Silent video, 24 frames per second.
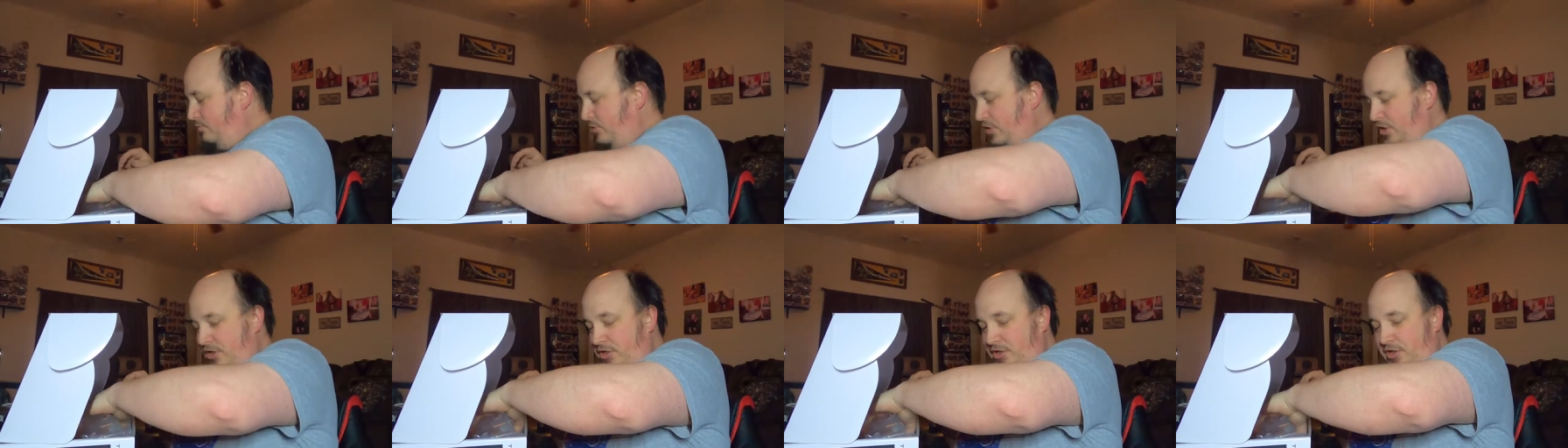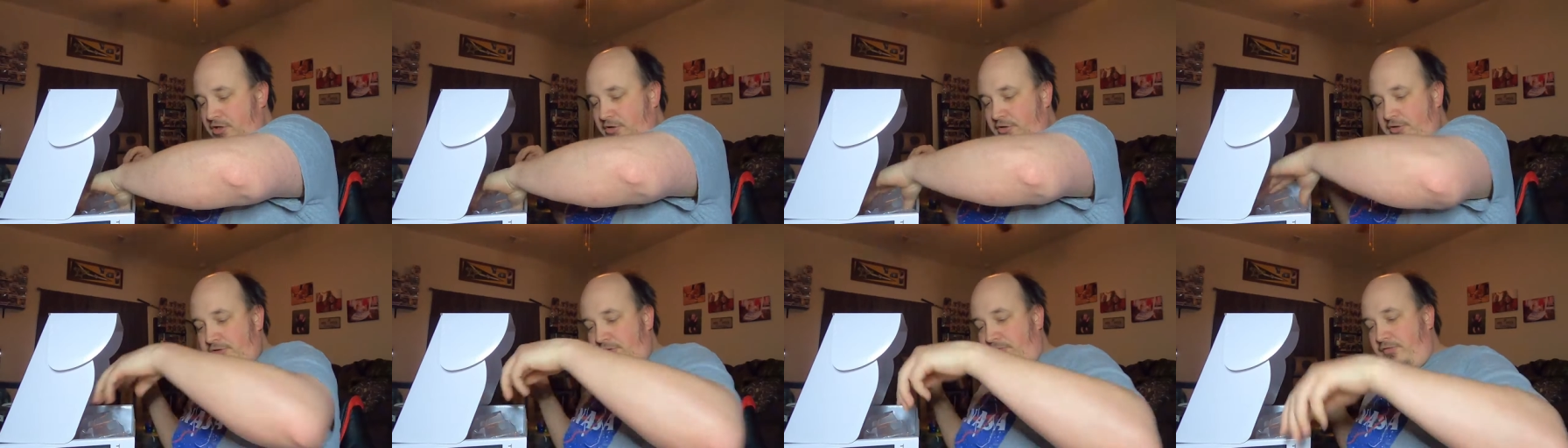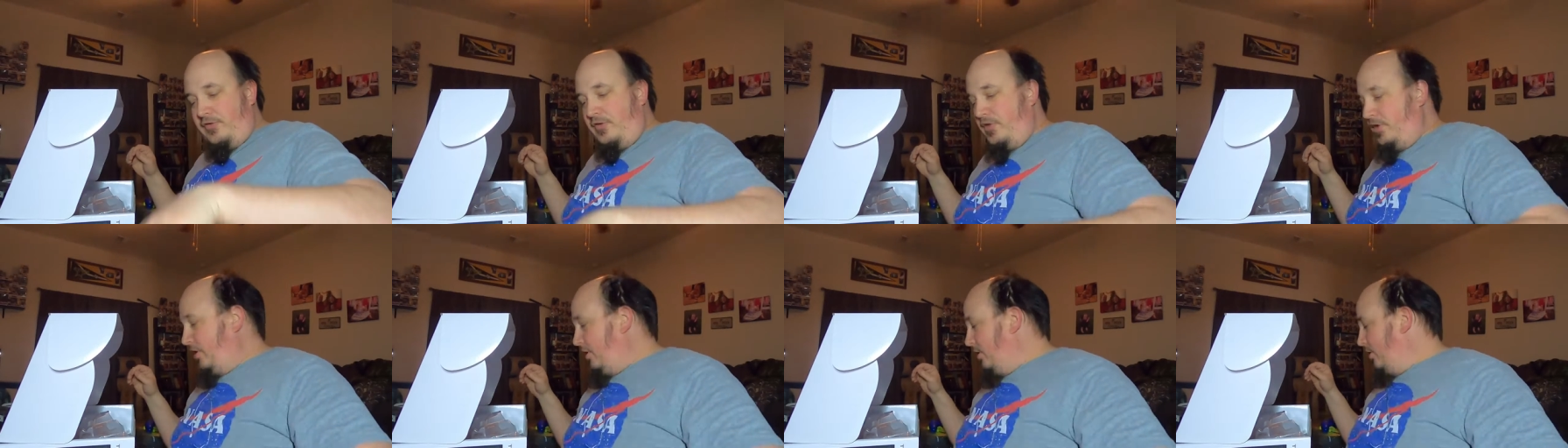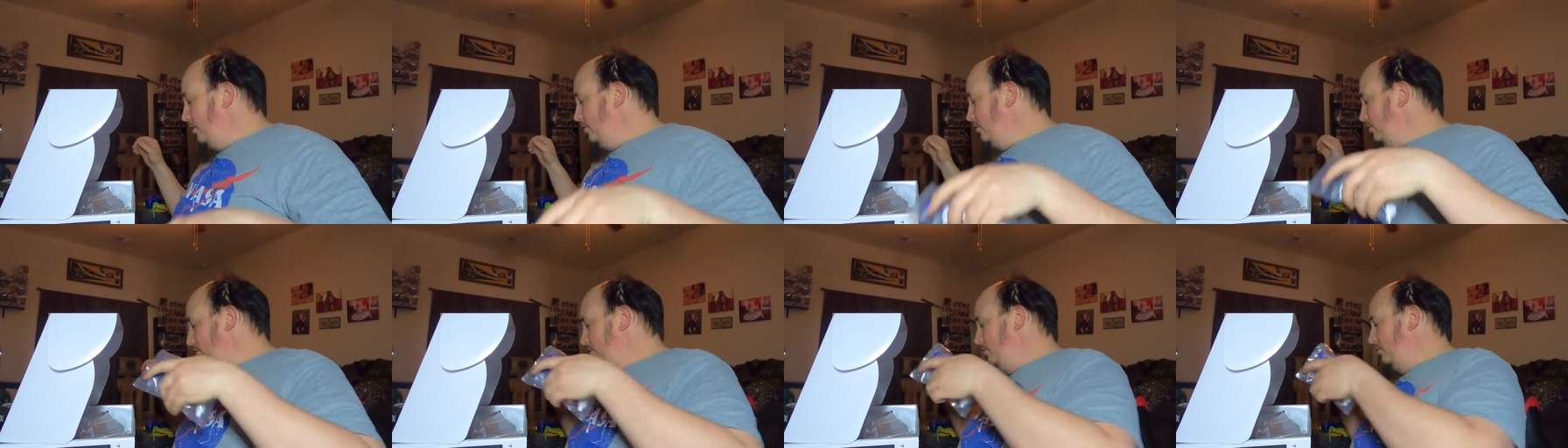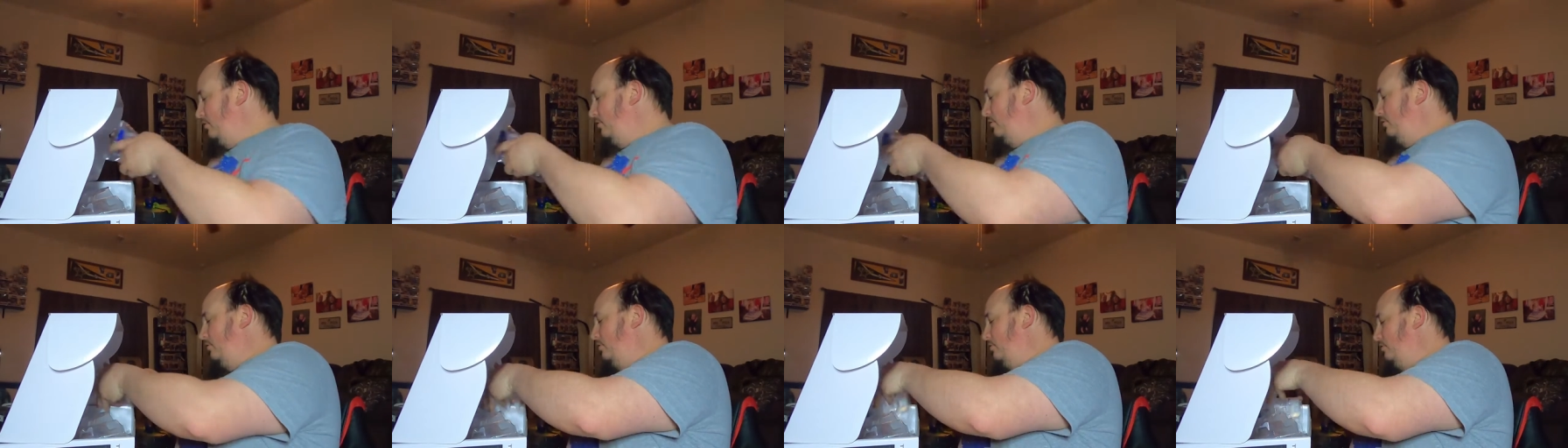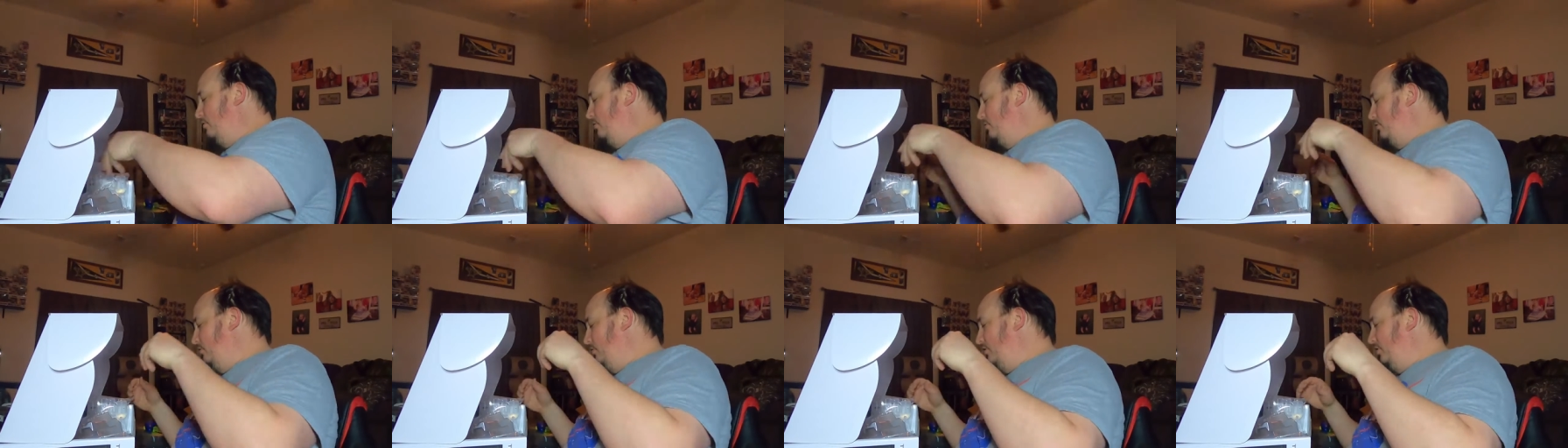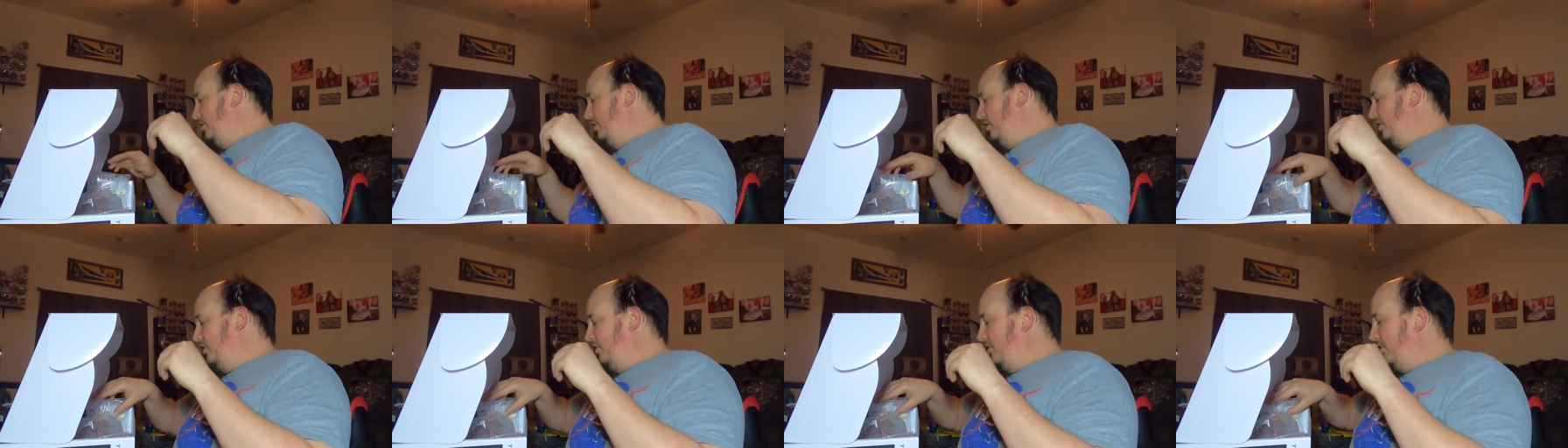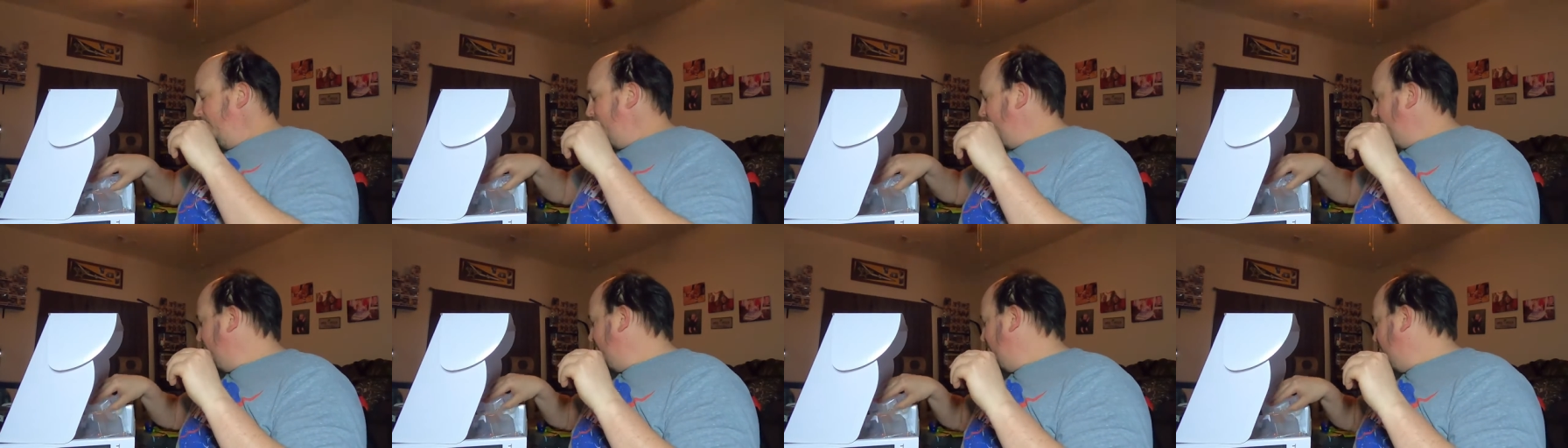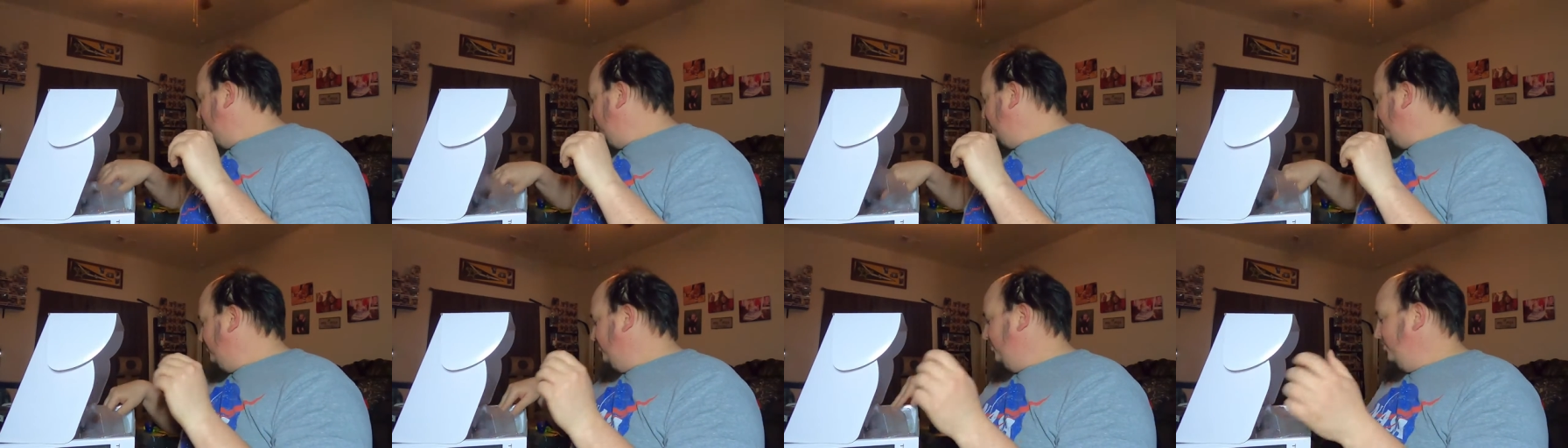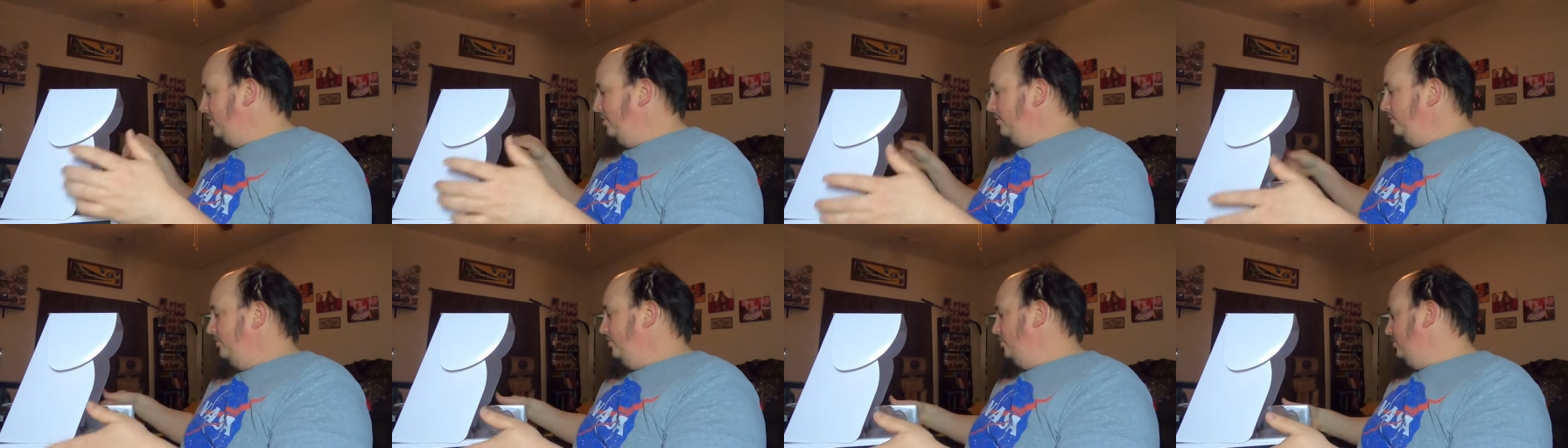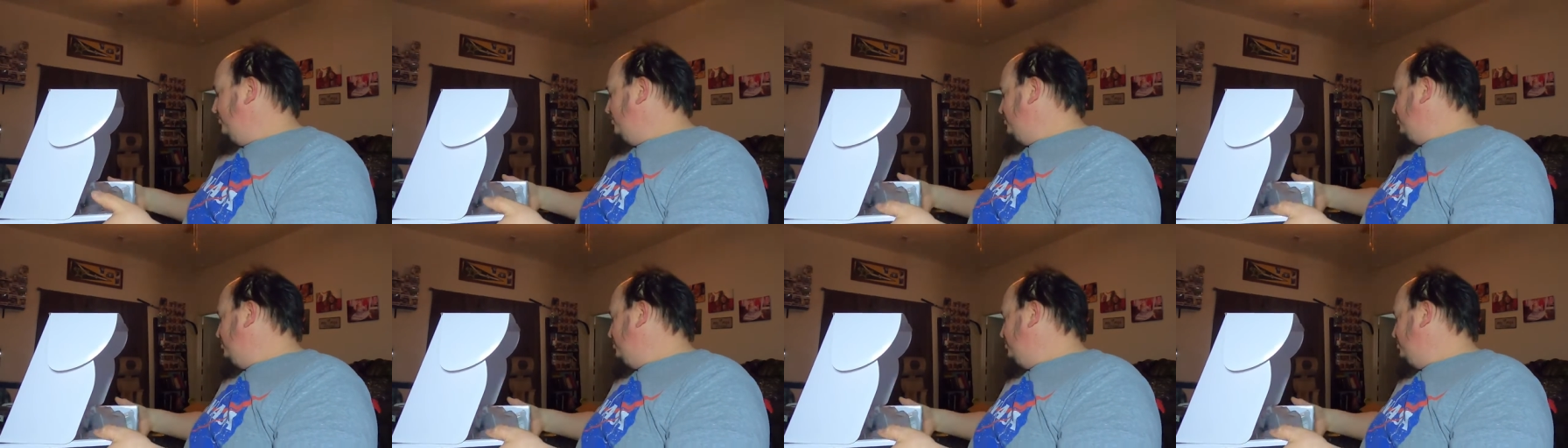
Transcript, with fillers: my gears for that. Got a nice gear set